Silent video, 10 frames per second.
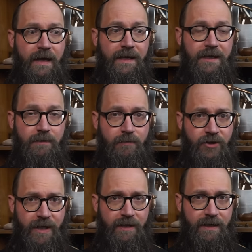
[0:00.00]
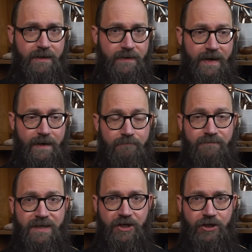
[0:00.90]
and subjecting that
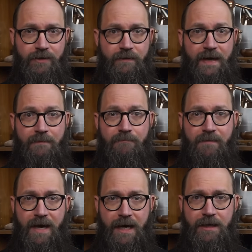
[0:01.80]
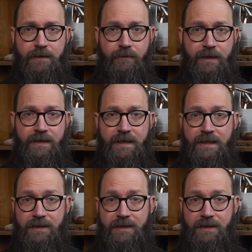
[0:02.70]
mixture, that macerate,